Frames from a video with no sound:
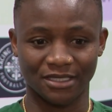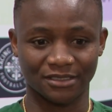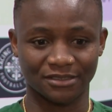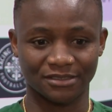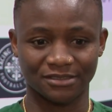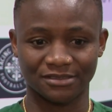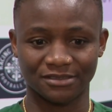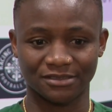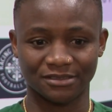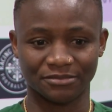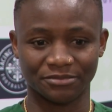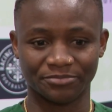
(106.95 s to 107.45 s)

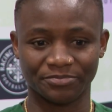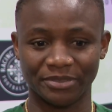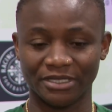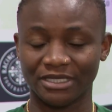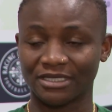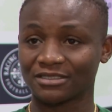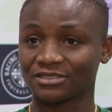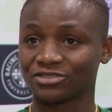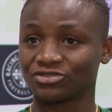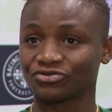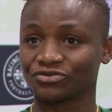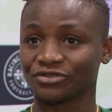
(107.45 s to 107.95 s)
It's the
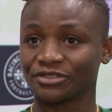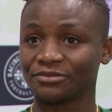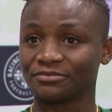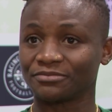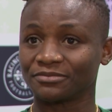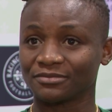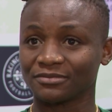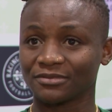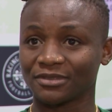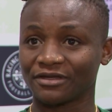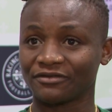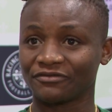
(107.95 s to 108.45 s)
biggest
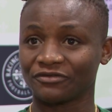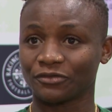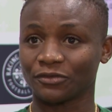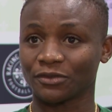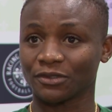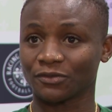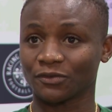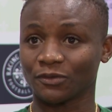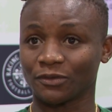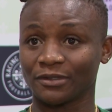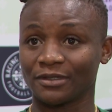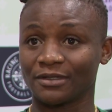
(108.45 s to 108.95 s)
dream
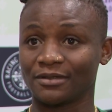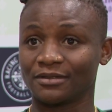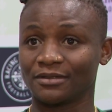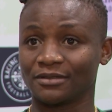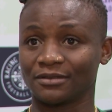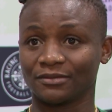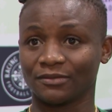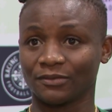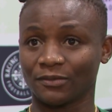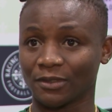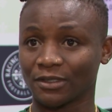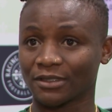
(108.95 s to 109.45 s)
everyone would
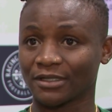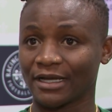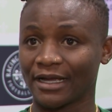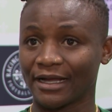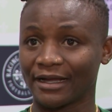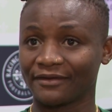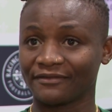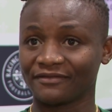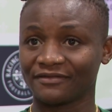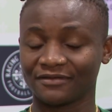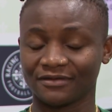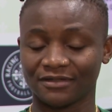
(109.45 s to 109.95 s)
want to have.